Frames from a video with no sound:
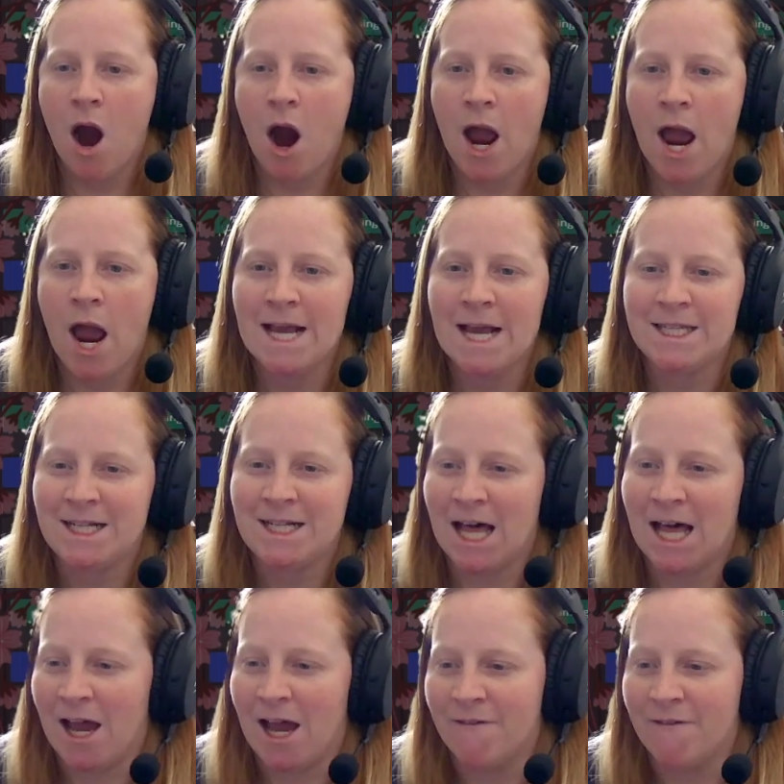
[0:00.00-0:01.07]

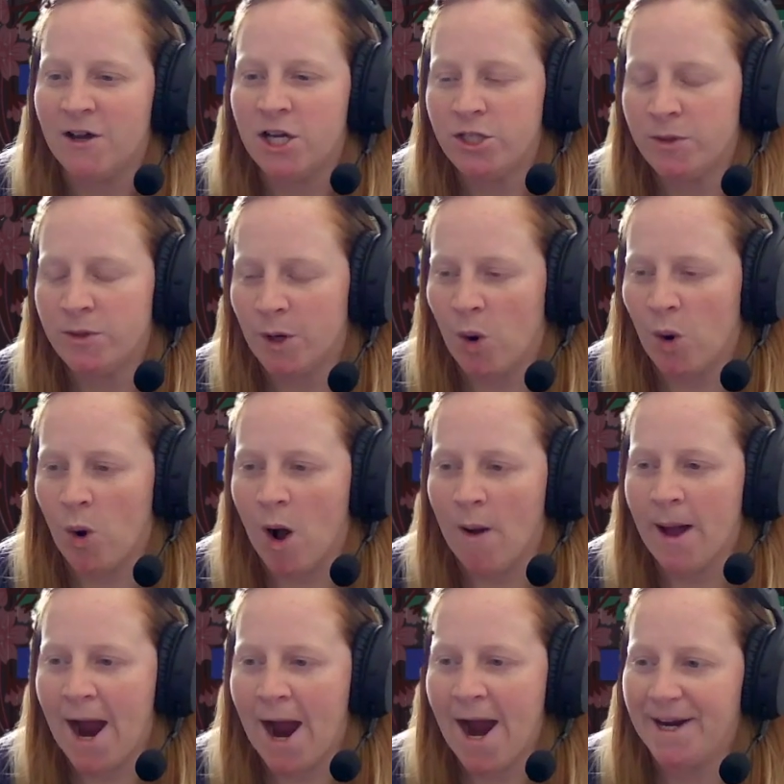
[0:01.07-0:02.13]
SE.live. Super cool.
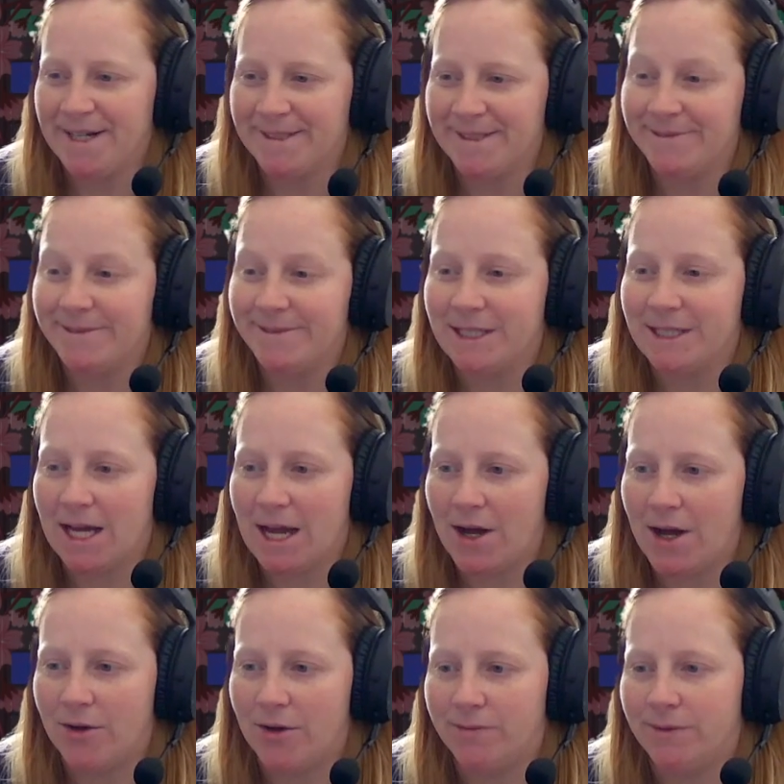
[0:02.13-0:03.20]
All right.
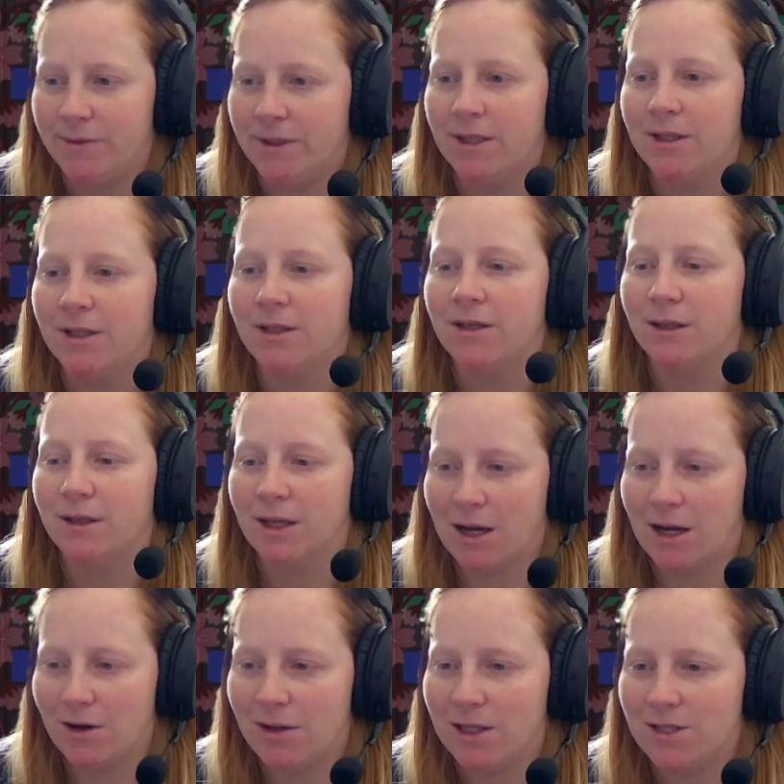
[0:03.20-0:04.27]
Now
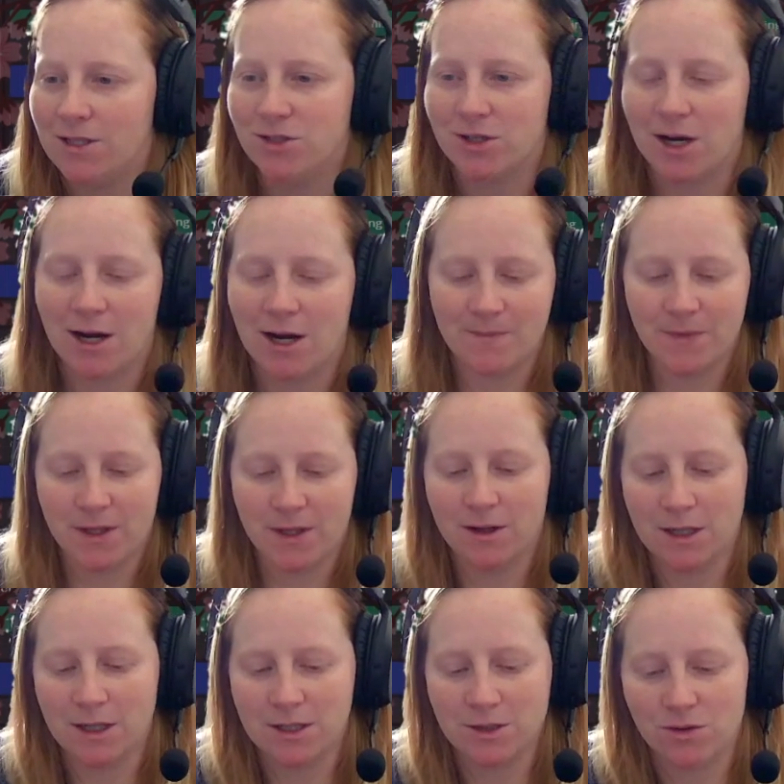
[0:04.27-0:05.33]
let's try. All
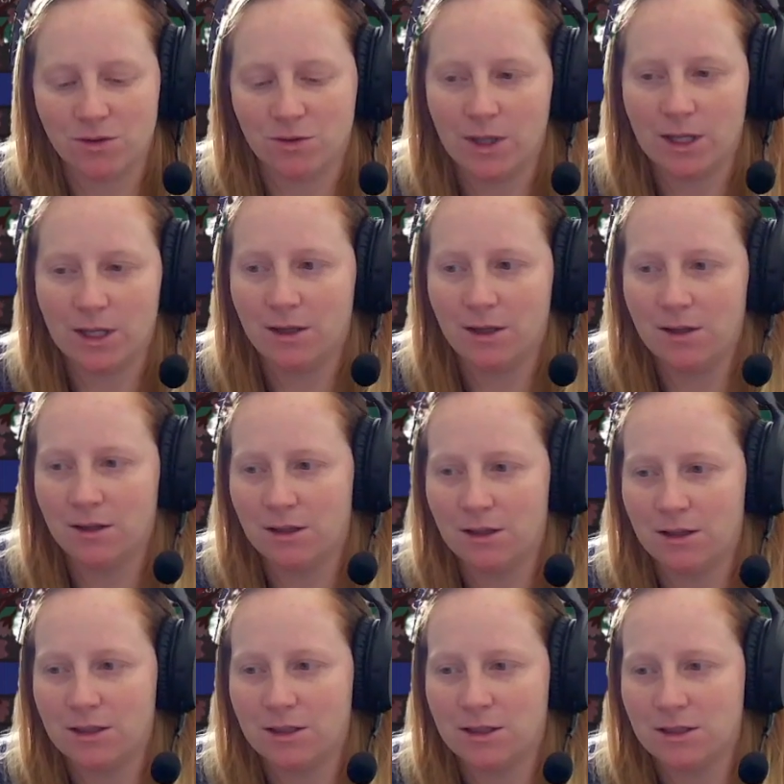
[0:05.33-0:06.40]
right. So when
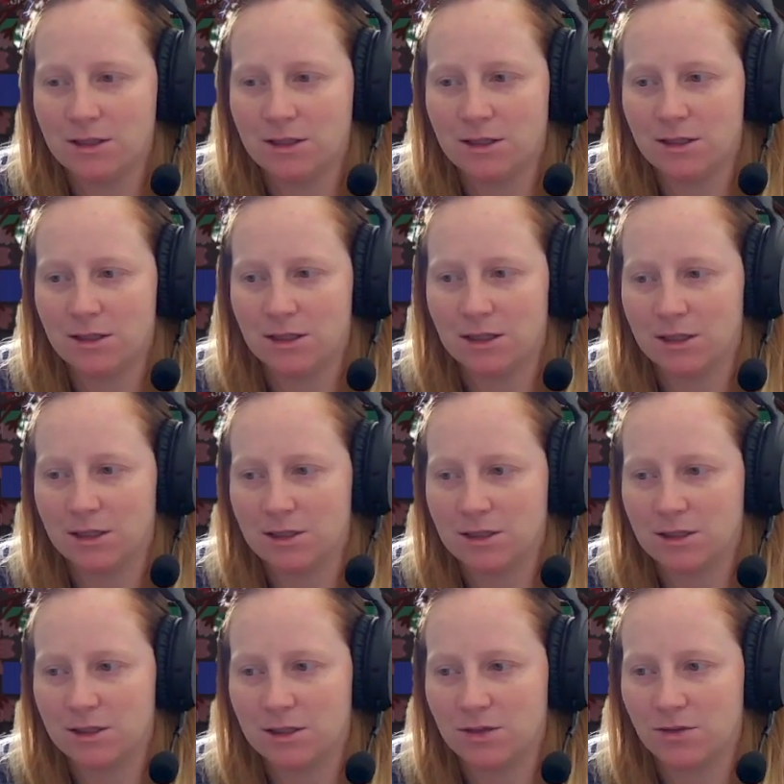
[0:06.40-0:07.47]
is the next
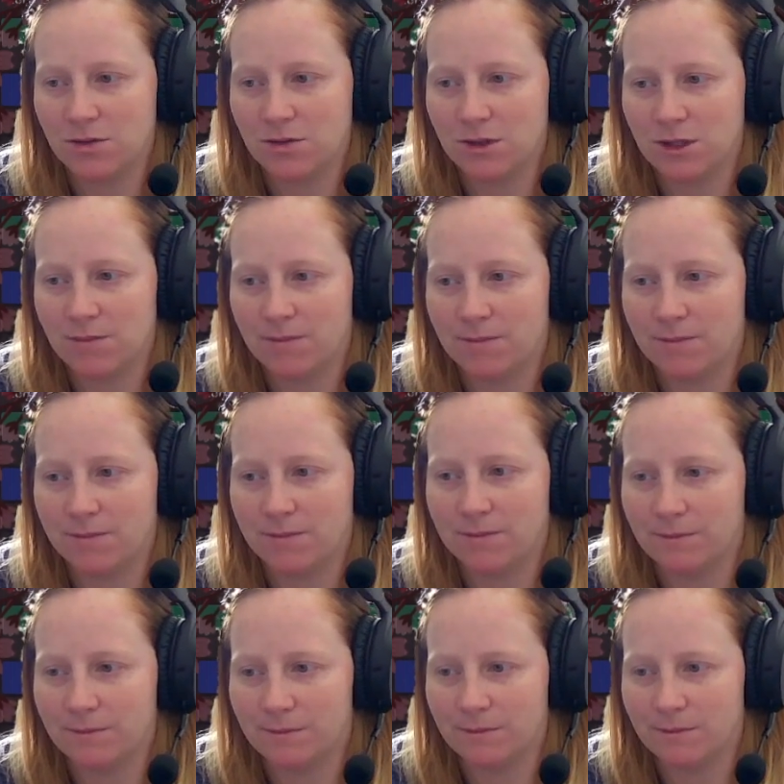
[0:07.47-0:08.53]
stream?
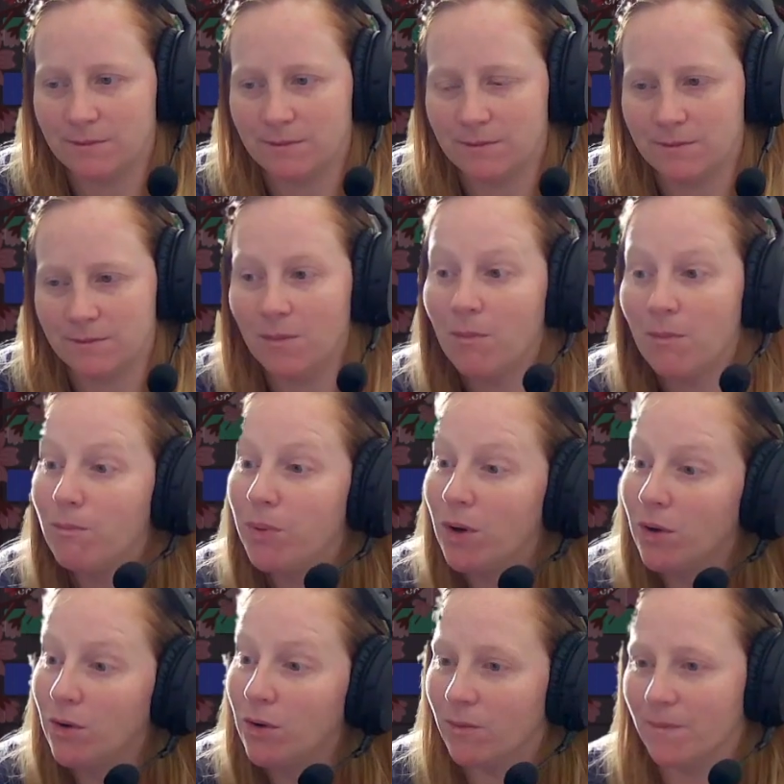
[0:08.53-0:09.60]

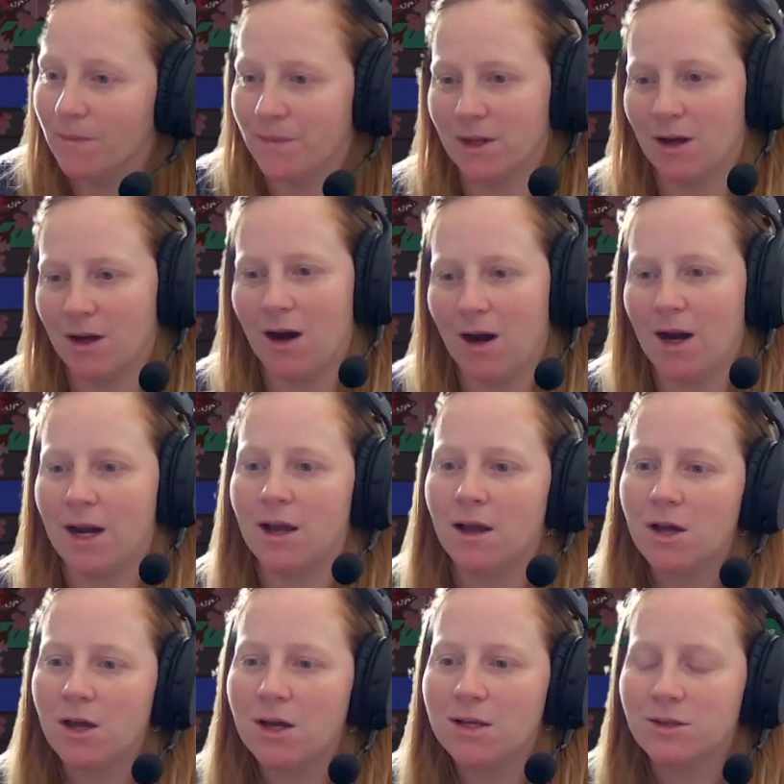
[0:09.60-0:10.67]
Boom. All right.
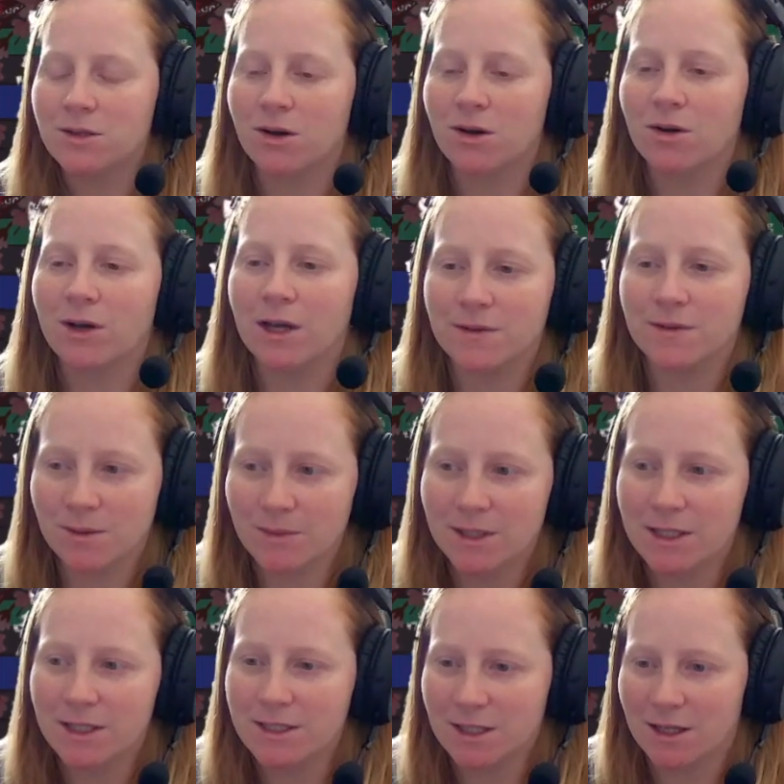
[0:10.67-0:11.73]
So if
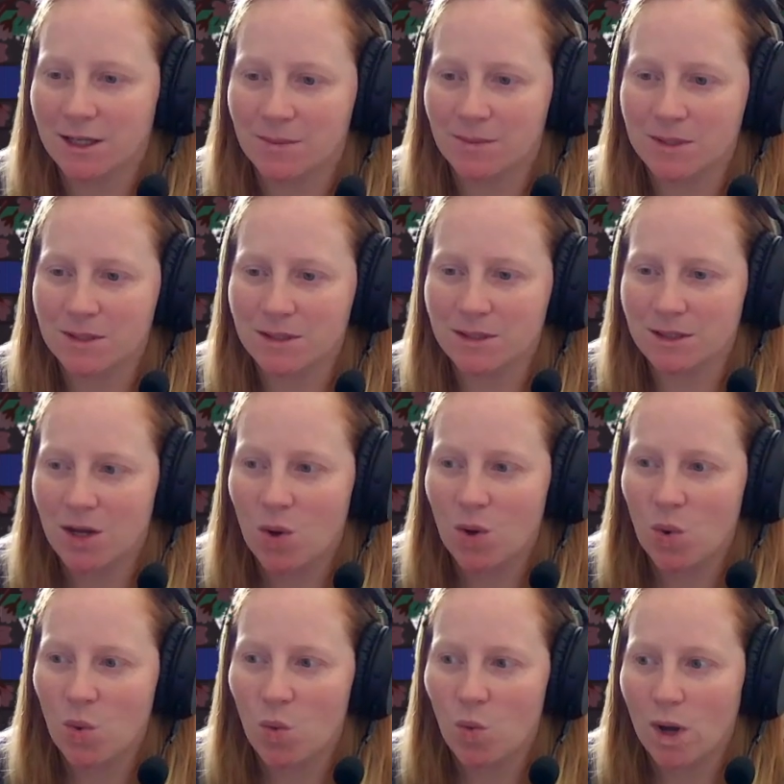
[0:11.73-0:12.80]
somebody types,
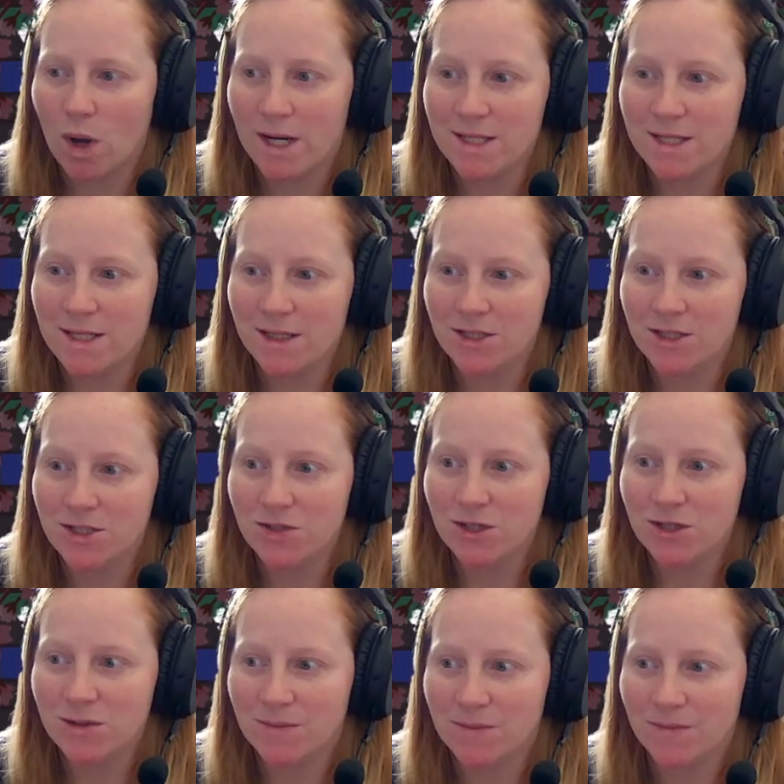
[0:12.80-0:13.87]
when is the next
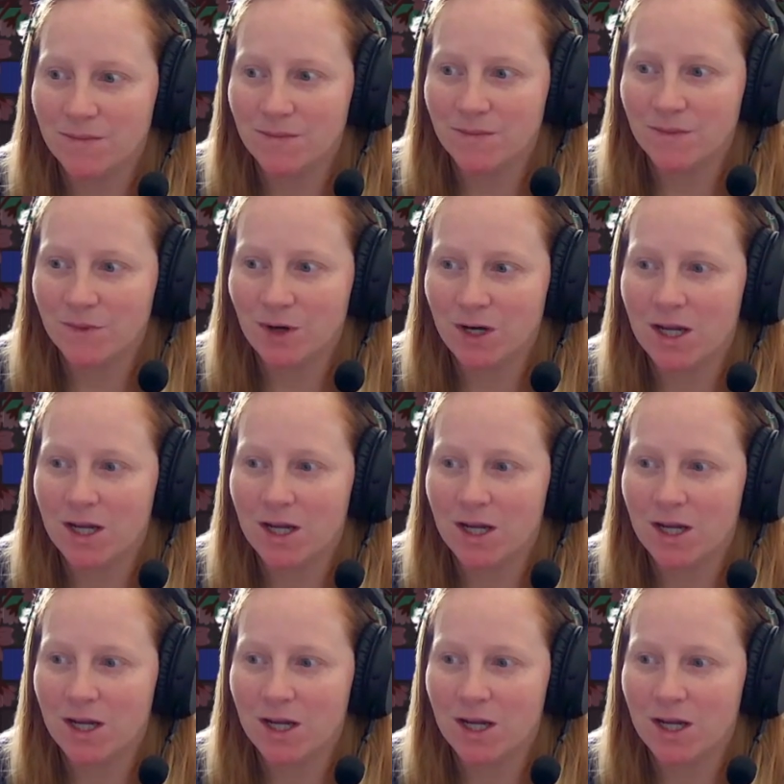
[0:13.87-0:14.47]
stream? Right?